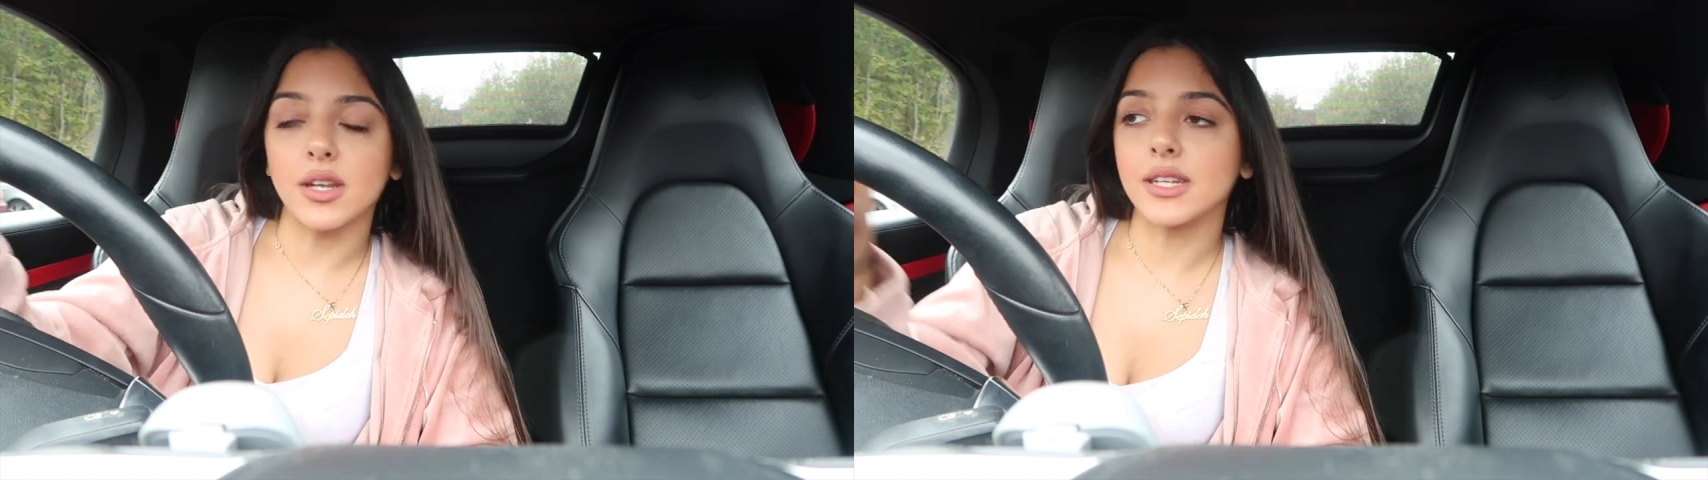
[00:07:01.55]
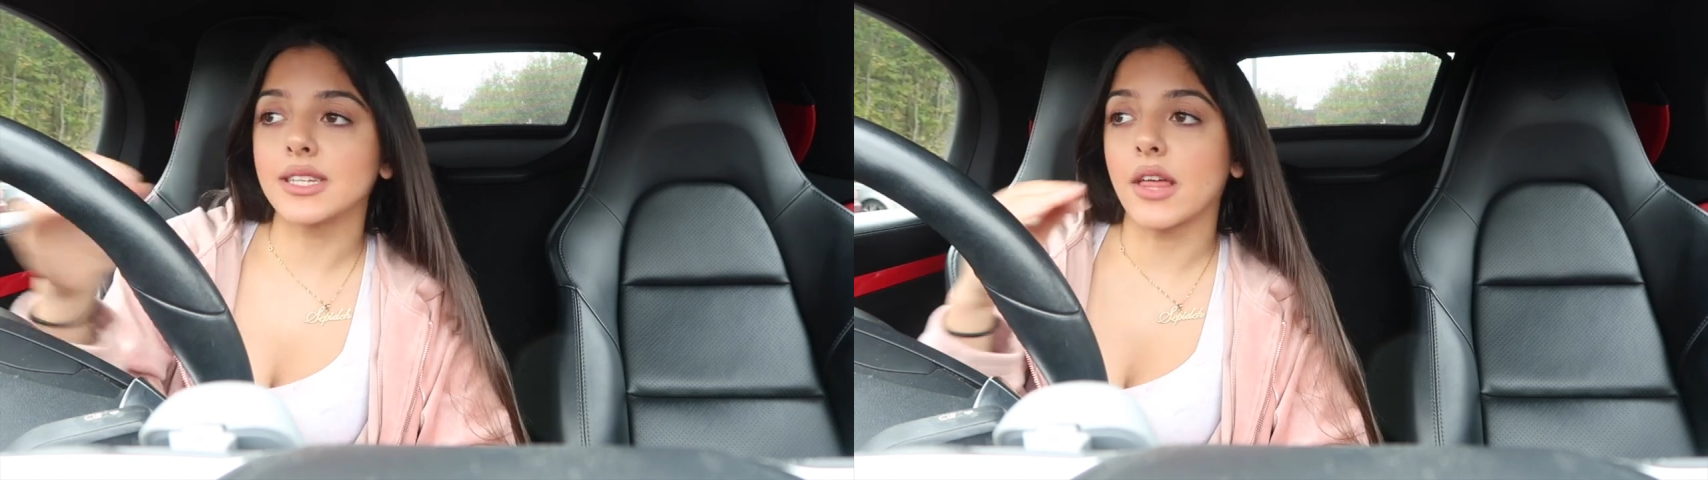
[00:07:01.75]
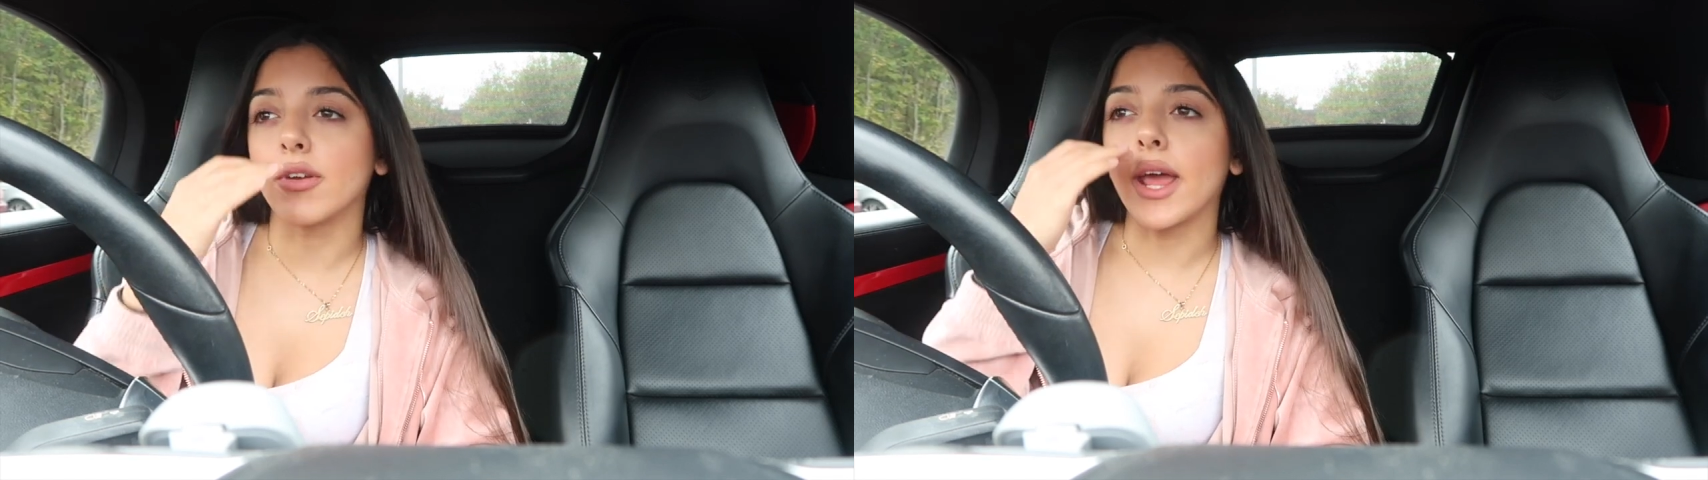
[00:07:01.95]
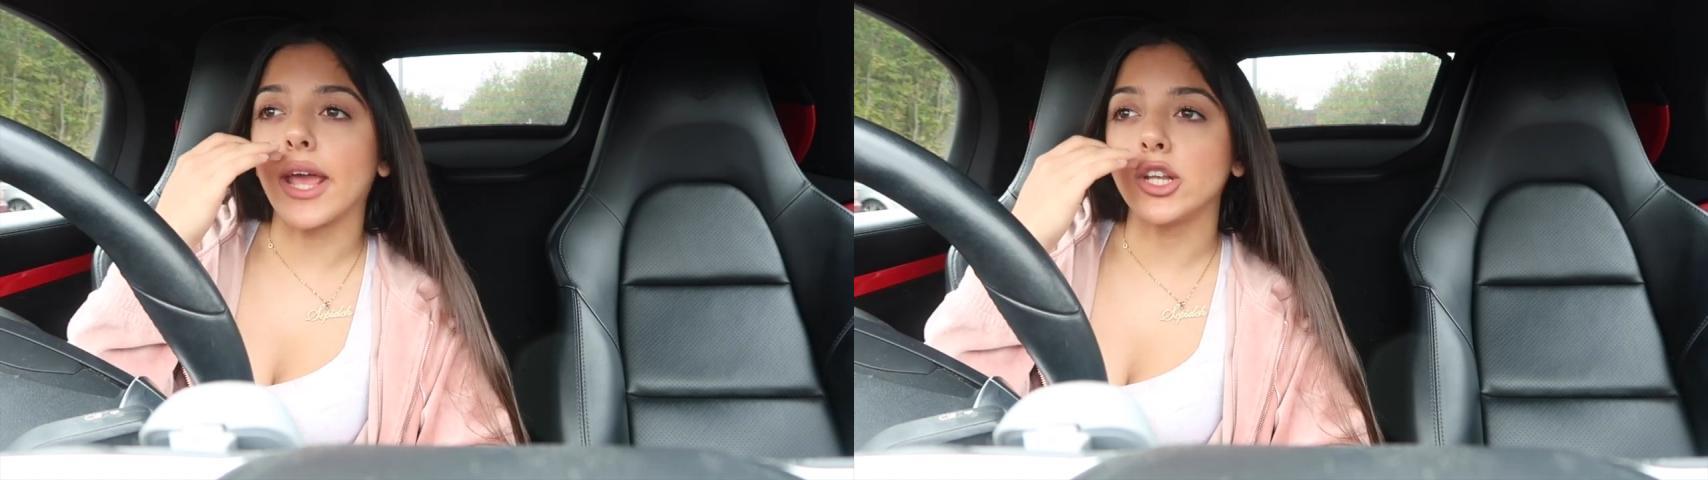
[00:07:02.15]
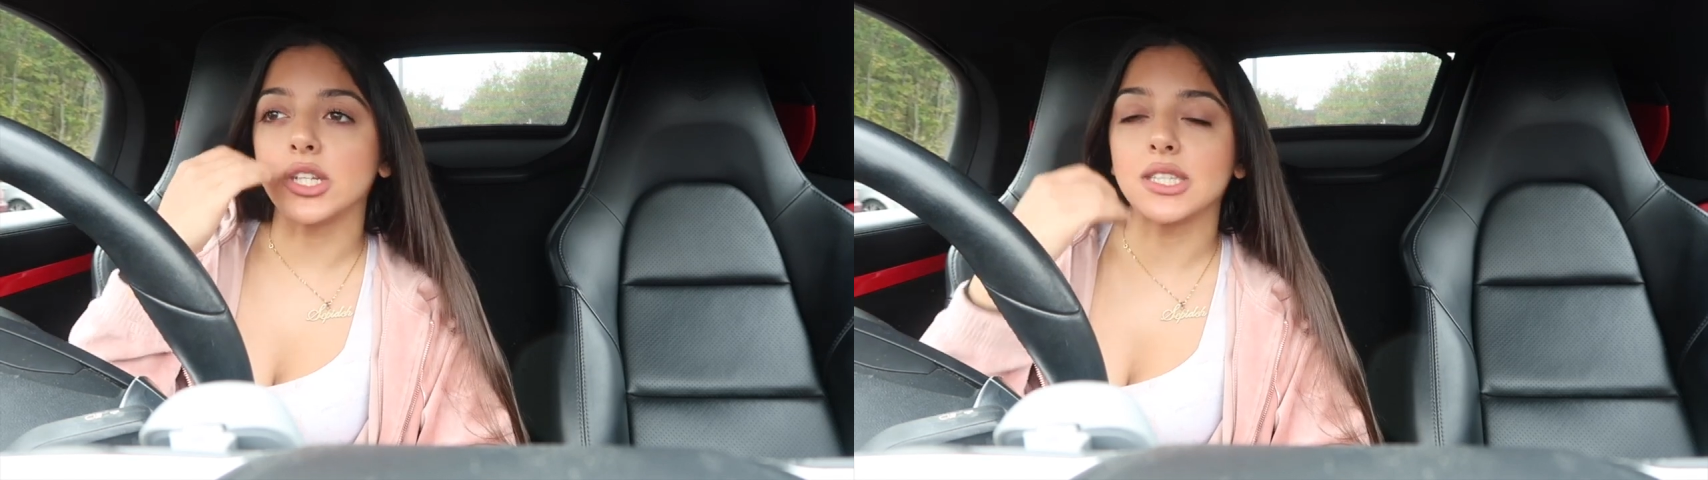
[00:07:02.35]
done it together in
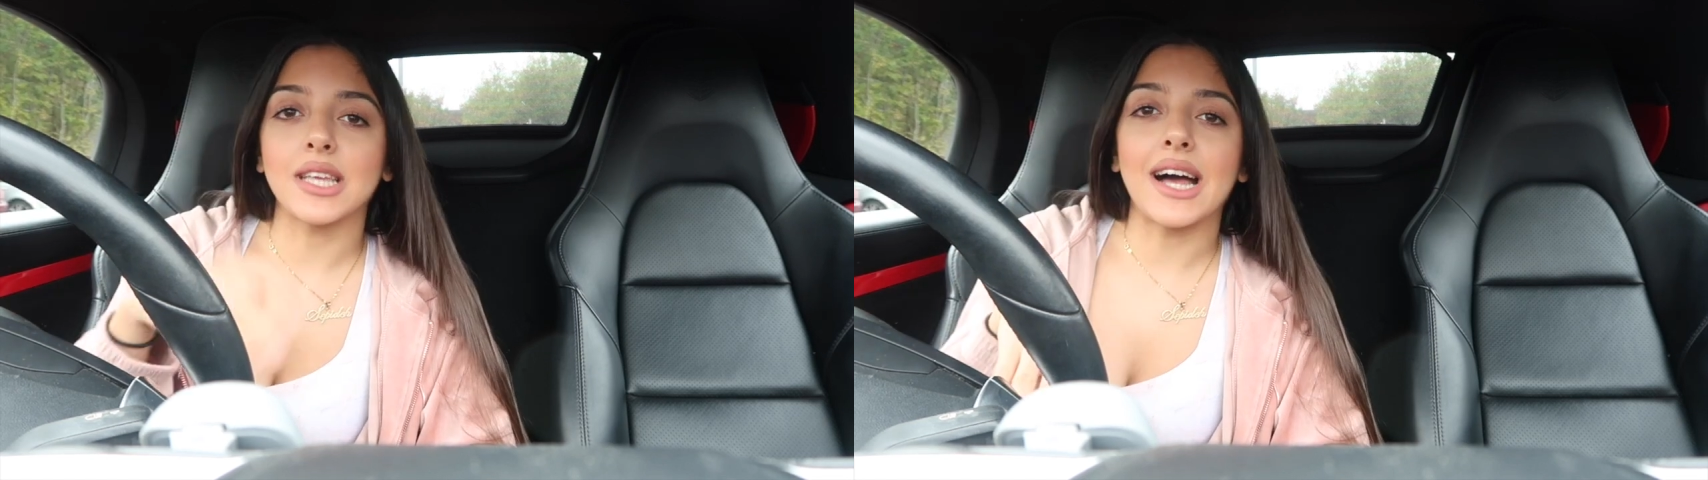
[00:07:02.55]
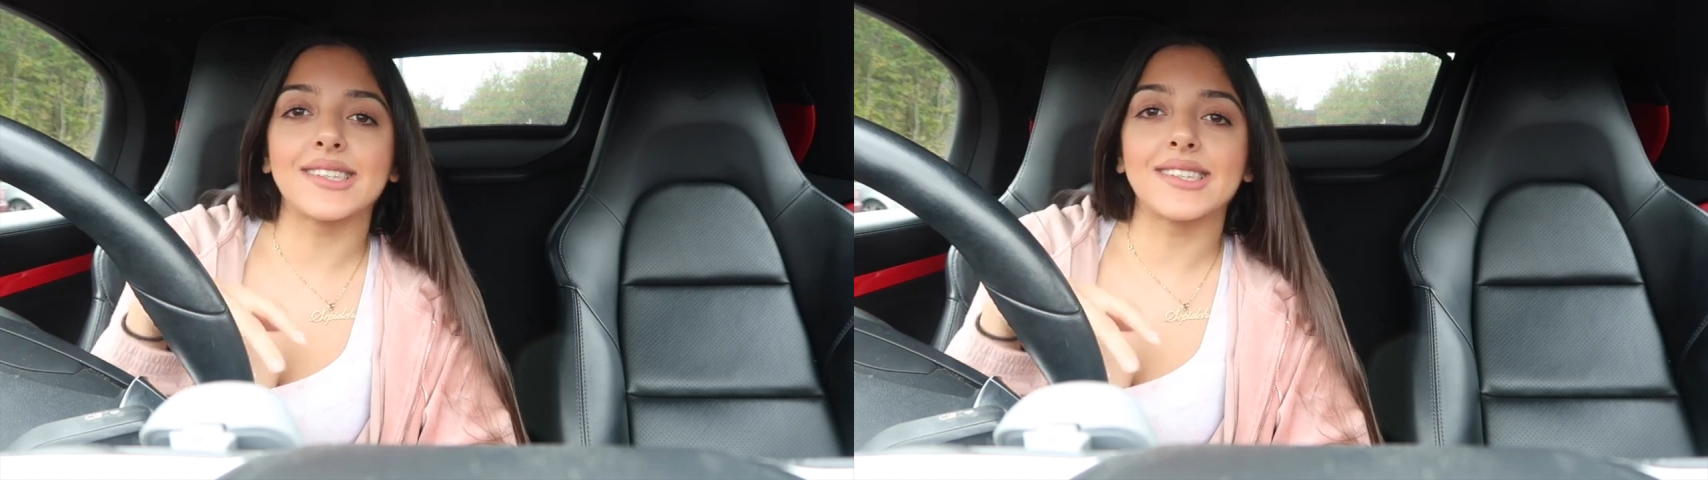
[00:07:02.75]
ages,